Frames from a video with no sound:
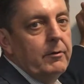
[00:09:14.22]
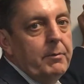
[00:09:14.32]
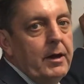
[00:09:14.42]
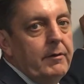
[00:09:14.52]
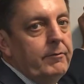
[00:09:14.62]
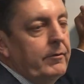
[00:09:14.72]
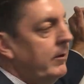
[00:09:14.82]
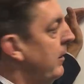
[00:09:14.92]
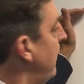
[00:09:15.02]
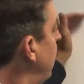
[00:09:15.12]
or above
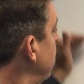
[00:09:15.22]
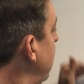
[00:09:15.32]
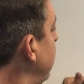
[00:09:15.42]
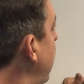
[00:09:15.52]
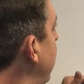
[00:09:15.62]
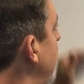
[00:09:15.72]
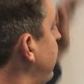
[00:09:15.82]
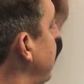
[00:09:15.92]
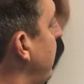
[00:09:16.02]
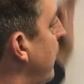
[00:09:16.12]
with low debt
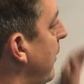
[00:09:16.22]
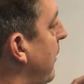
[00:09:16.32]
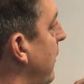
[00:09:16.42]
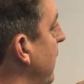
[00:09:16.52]
ratio,